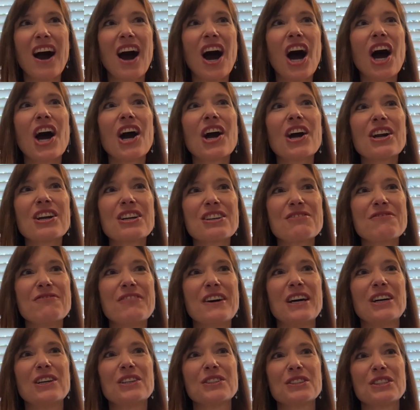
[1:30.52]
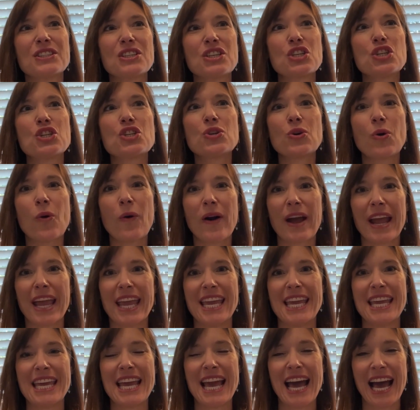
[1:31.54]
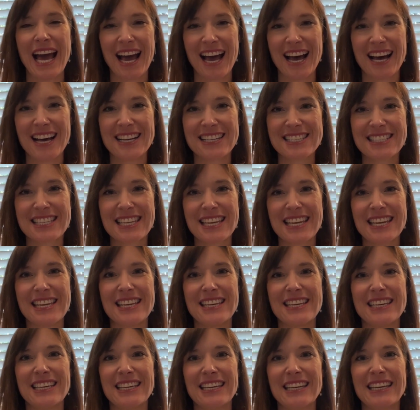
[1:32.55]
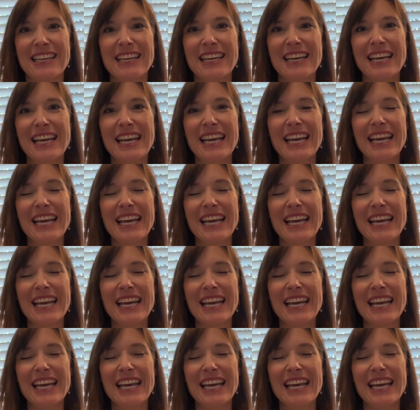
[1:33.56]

heartfelt joy he has in